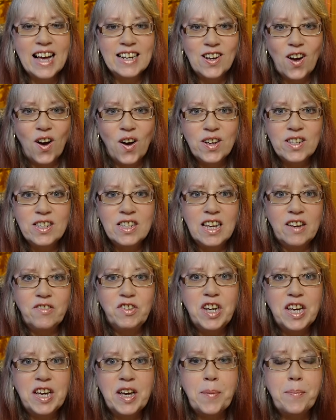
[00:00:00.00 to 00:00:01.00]
asked if
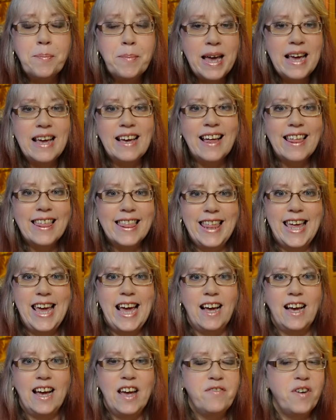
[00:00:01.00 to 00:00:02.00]
she could make a
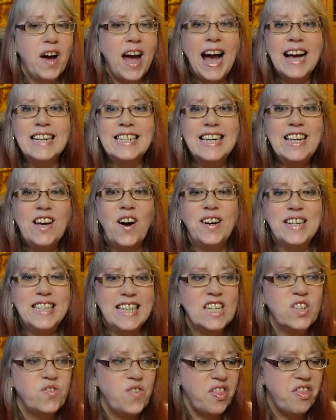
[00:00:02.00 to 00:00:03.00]
thing, if I had any
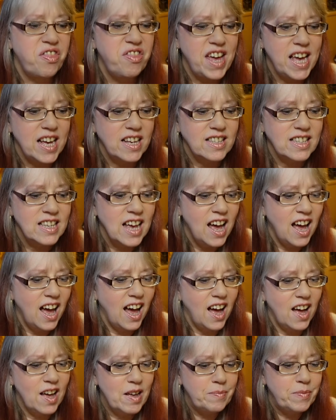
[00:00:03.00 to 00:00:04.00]
ideas for things.
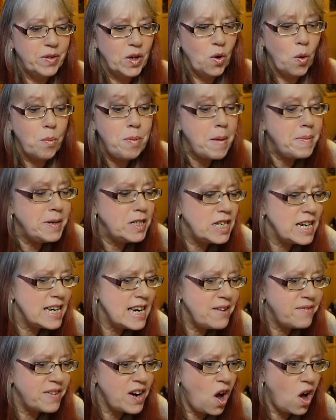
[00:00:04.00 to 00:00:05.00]
Or maybe she
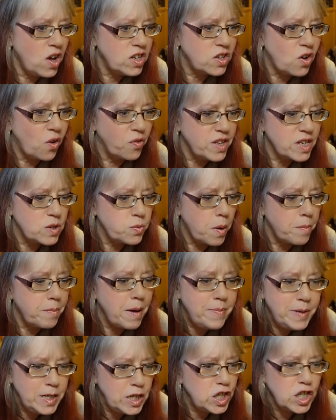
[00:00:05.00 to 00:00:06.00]
didn't even ask on this one.
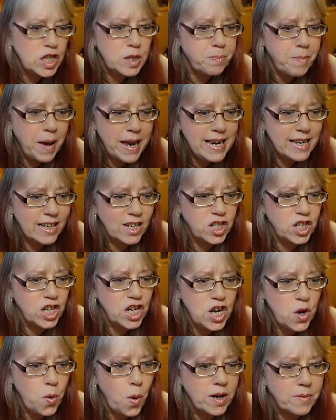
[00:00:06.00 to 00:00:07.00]
Maybe she just made it because she
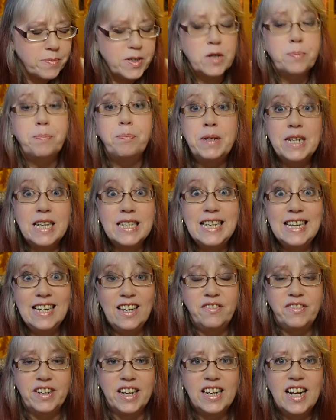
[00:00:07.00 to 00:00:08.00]
knew I'd just bloody
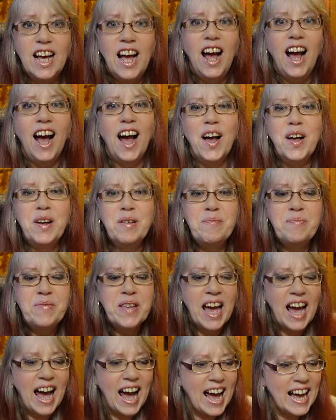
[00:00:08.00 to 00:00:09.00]
love it. And
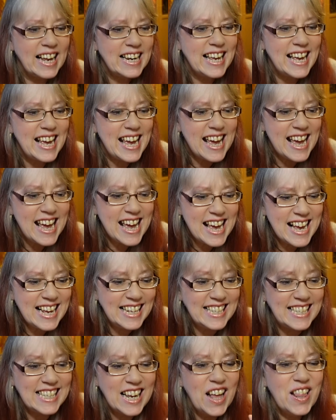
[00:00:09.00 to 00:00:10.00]
it
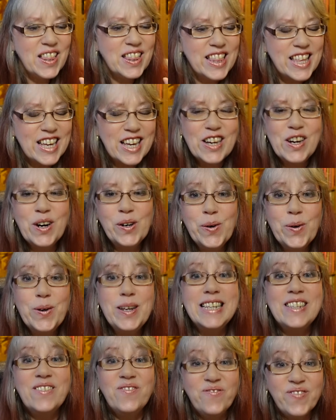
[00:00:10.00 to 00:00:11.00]
is the
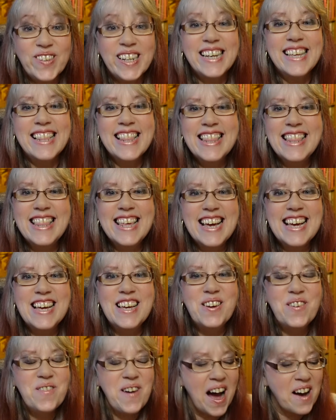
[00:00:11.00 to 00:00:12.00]
coolest thing
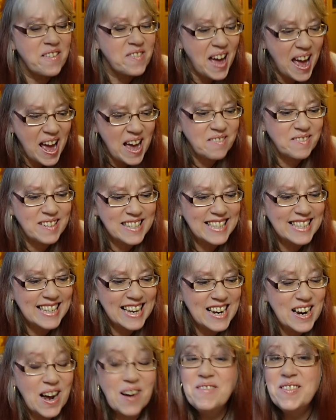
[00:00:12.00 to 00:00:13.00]
you have ever
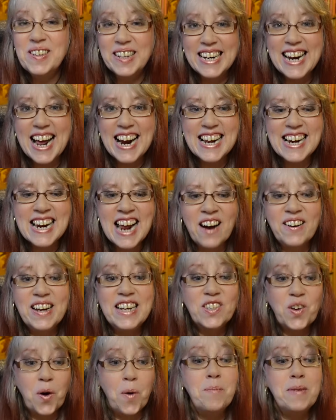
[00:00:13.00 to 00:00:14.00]
seen. I'm looking at it now.
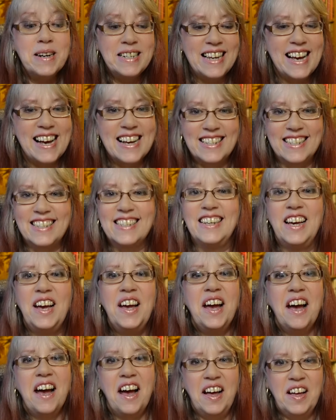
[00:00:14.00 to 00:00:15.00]
It's on my desk,
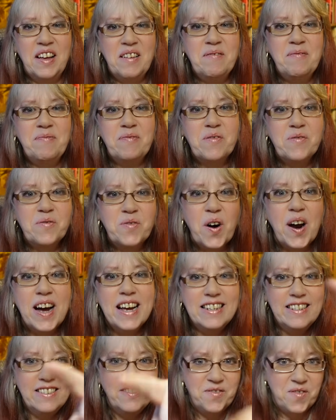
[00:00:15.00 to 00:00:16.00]
right